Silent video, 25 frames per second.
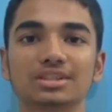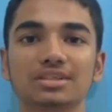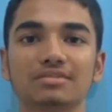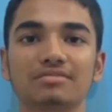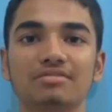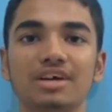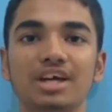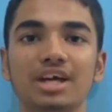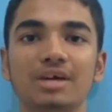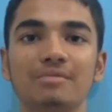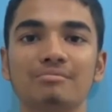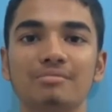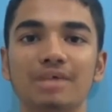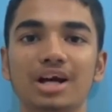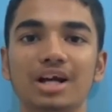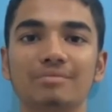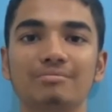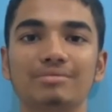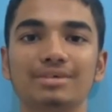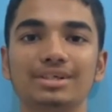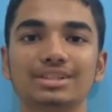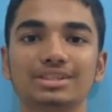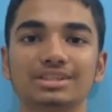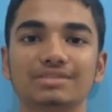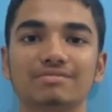of him and
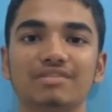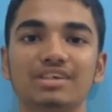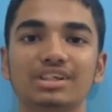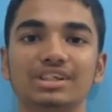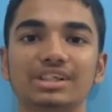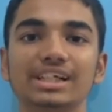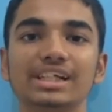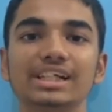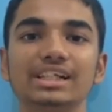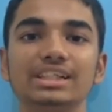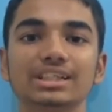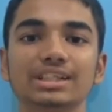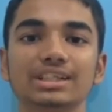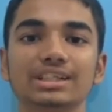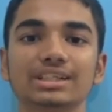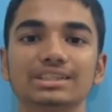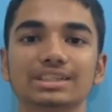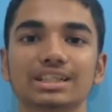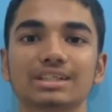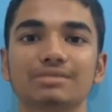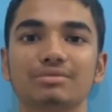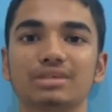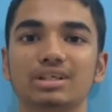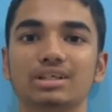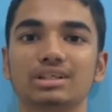because of the teachers
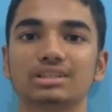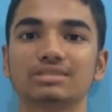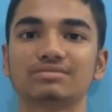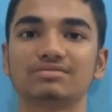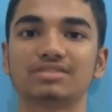and because